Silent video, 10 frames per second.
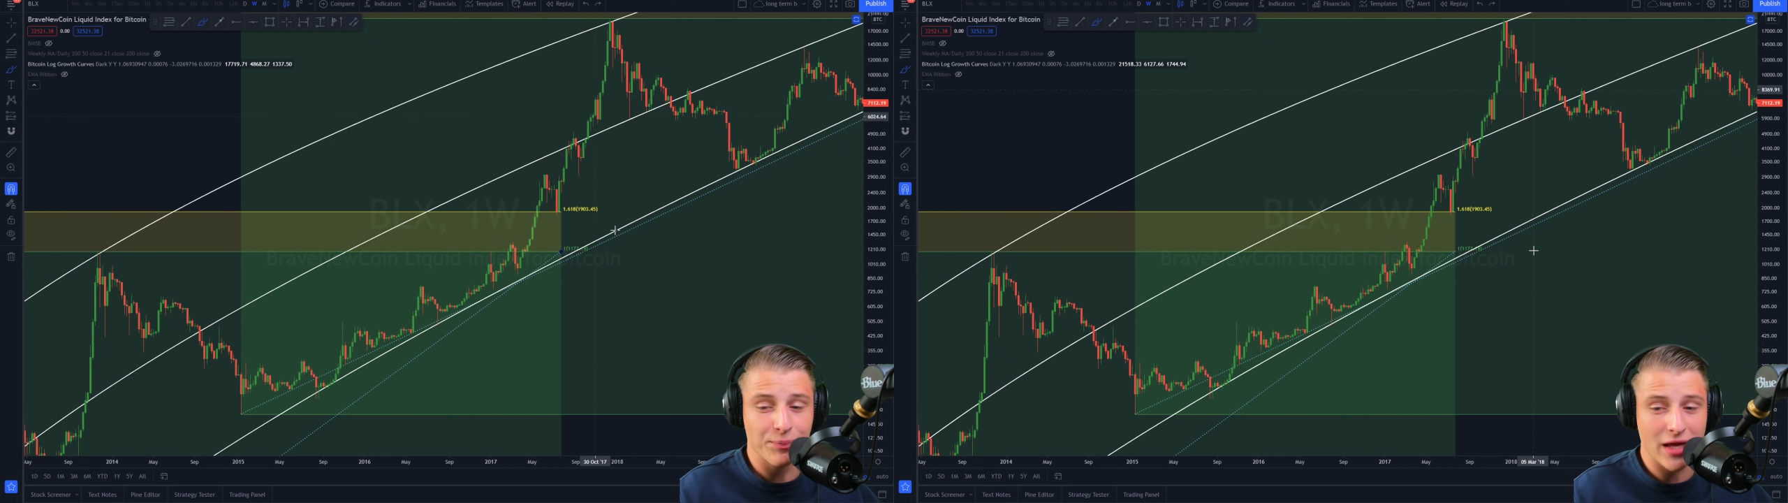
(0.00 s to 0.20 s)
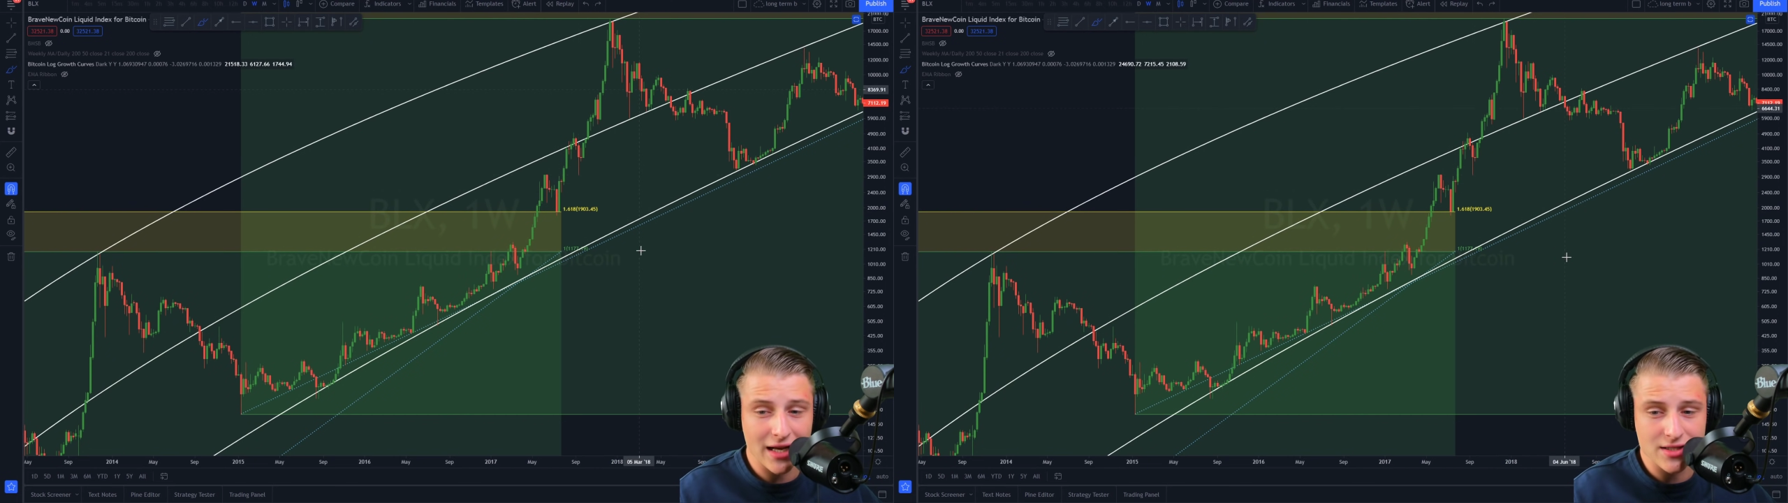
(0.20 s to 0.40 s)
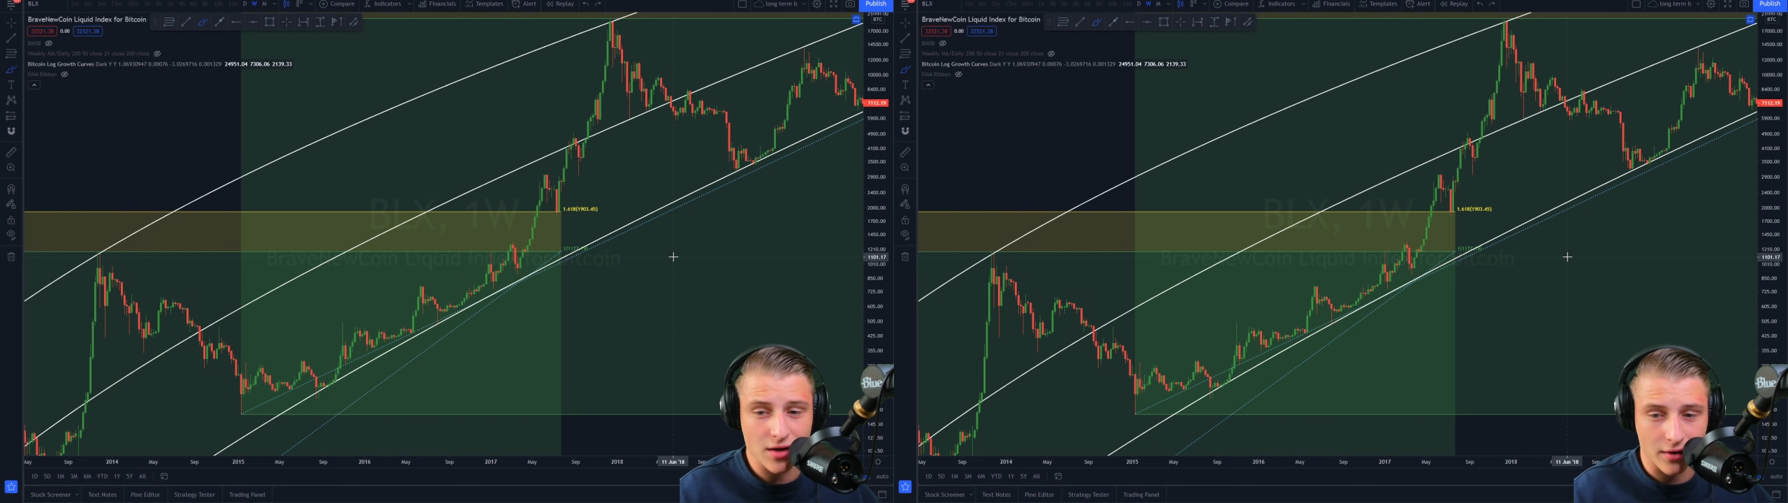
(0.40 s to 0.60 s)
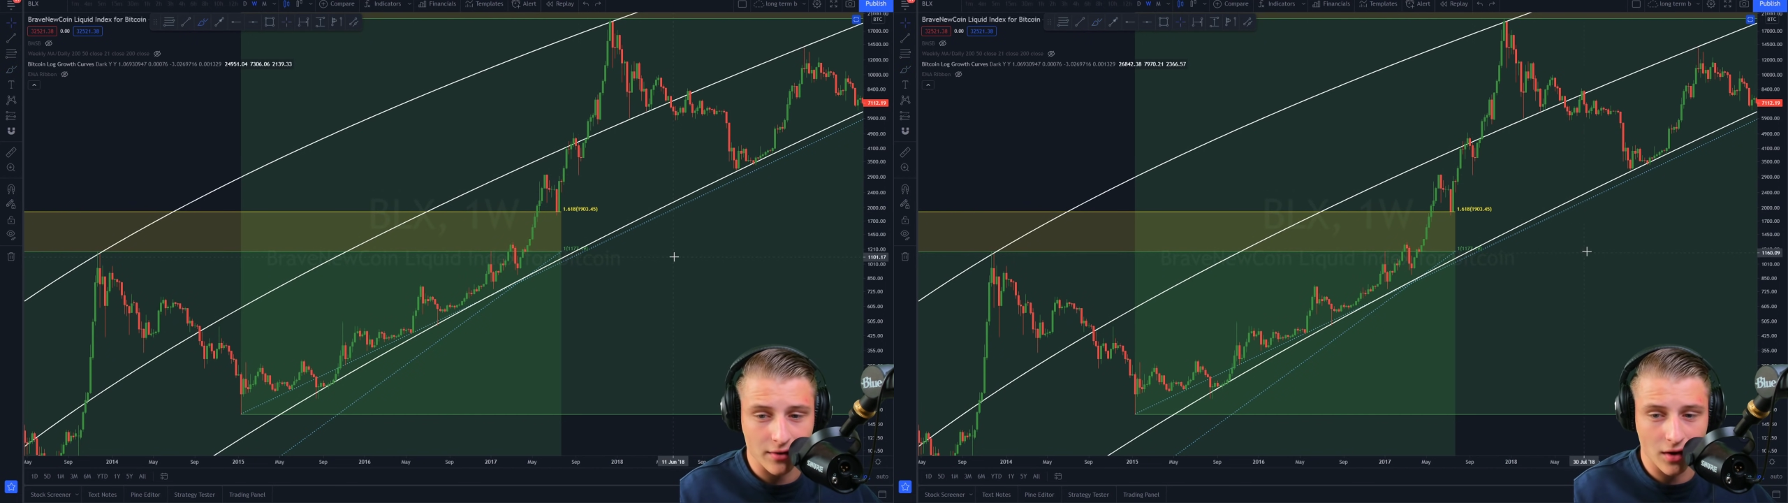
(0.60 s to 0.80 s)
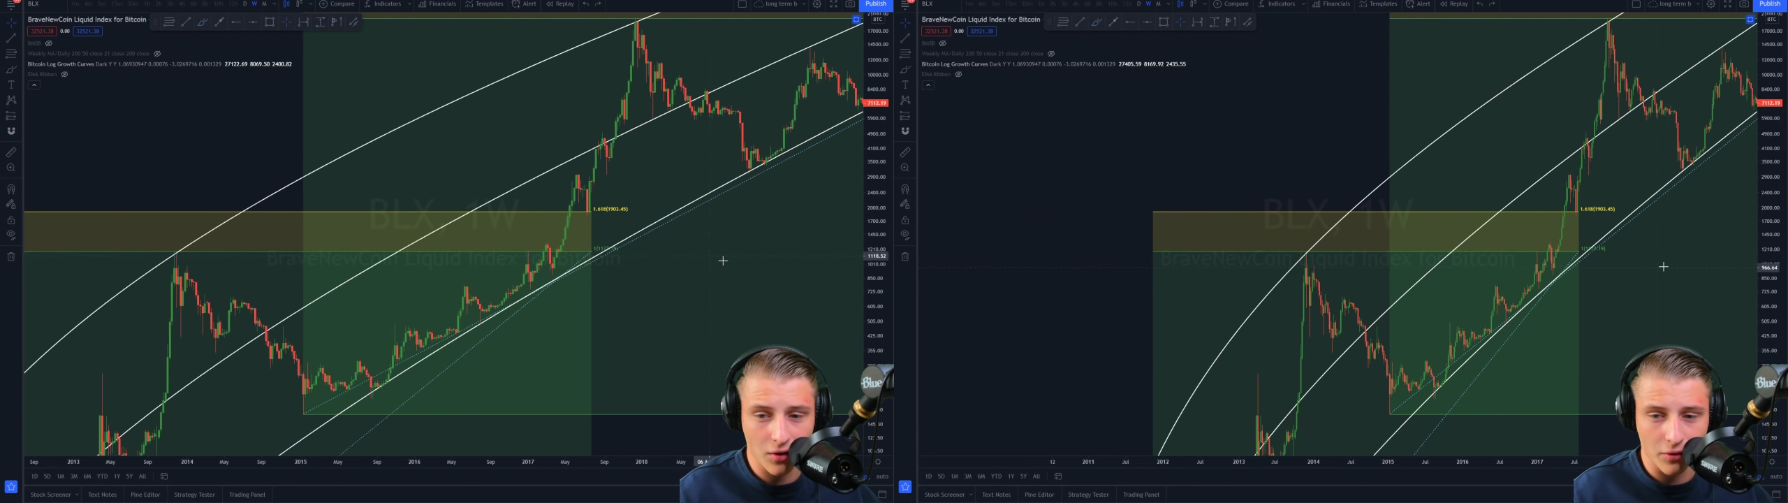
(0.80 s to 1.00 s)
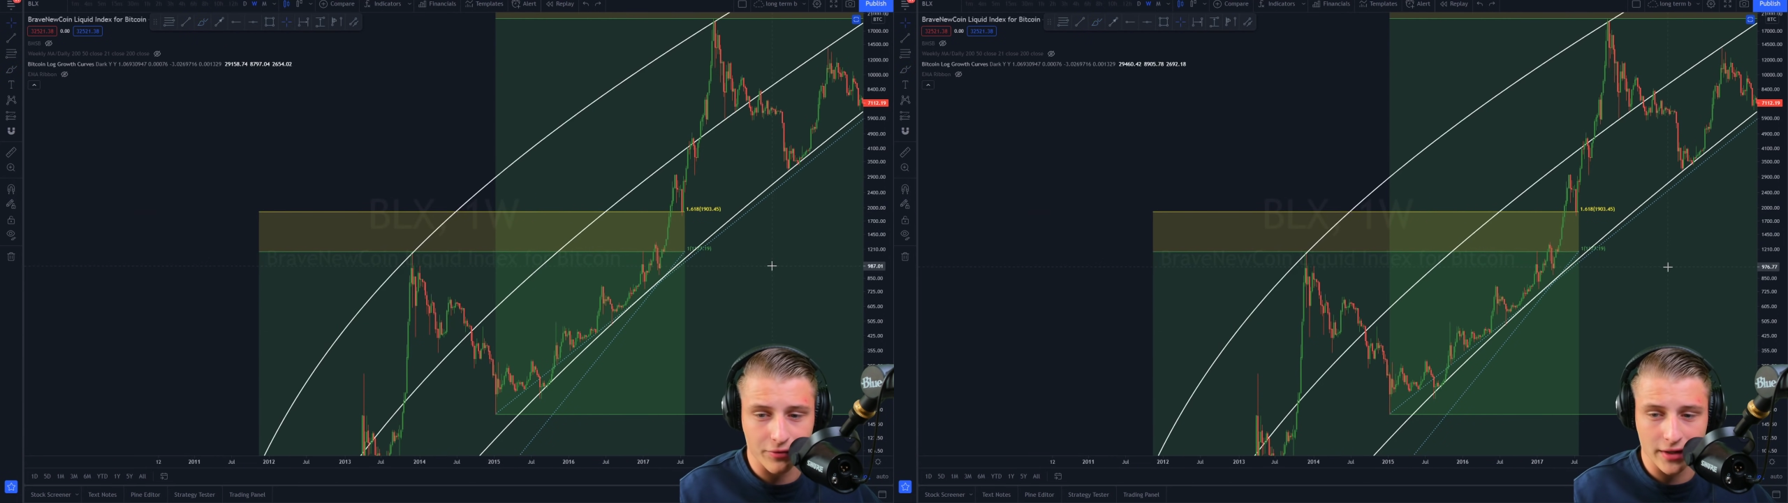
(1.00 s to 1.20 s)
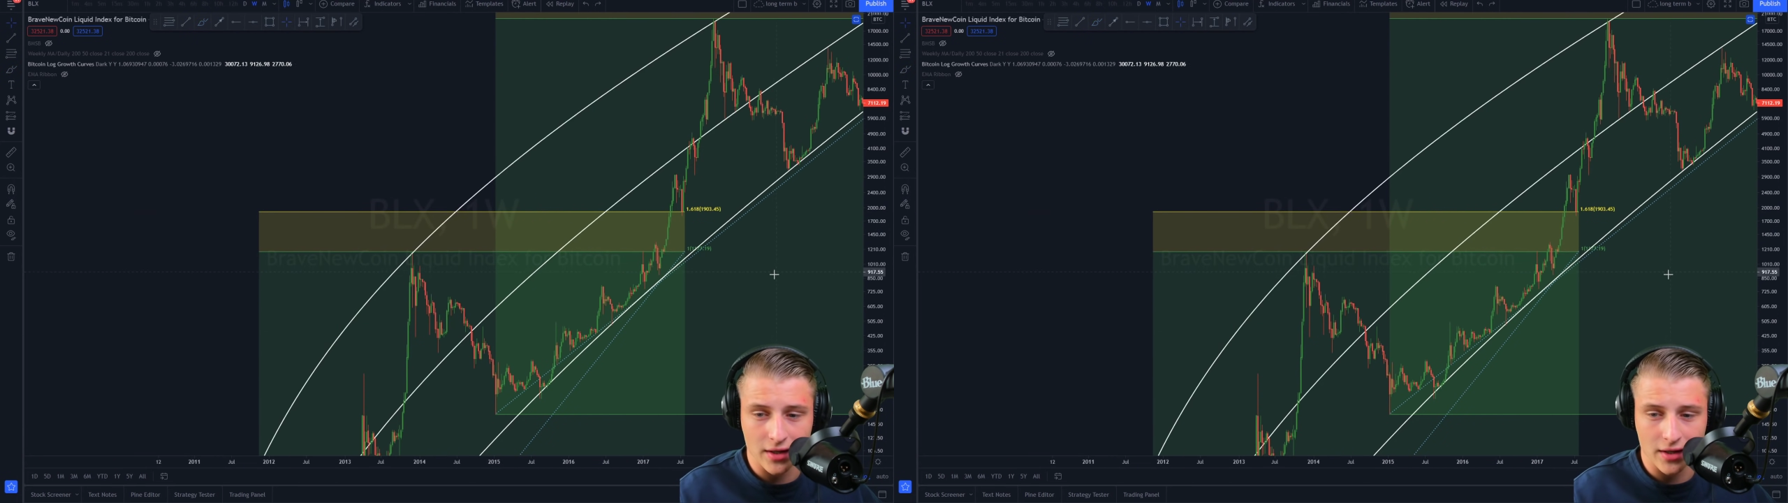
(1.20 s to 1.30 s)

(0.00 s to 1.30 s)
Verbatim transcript: kickstarted all of it.